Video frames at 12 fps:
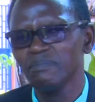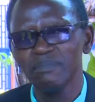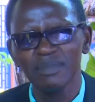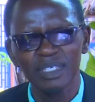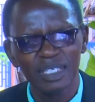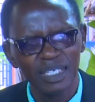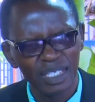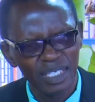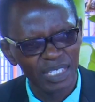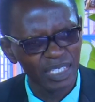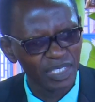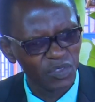So my
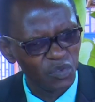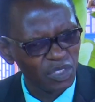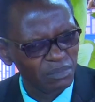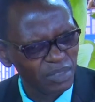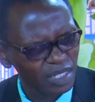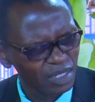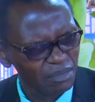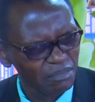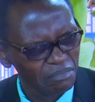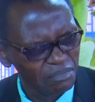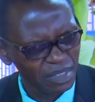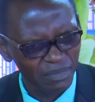younger brother will
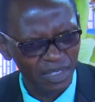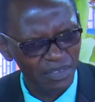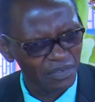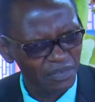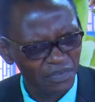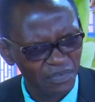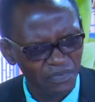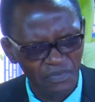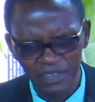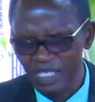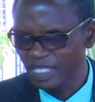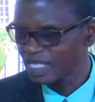explain to me. So
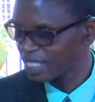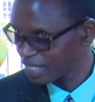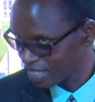I feel